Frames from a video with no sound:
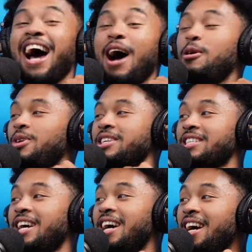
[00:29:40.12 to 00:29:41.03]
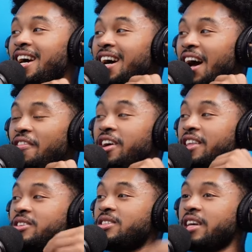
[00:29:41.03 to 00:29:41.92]
I wish. Peep the plug-in. I
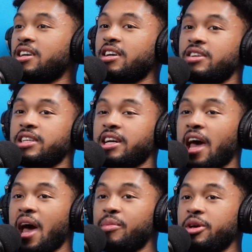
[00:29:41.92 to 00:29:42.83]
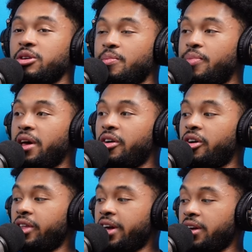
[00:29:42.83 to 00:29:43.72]
forgot. There's like a yeah. there's like an app that you could bet
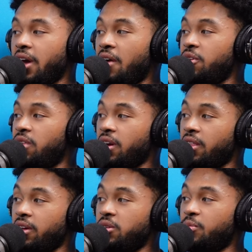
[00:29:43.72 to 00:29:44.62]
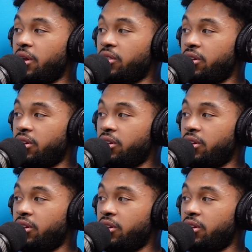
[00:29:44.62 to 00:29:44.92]
on like everything. Like you can bet on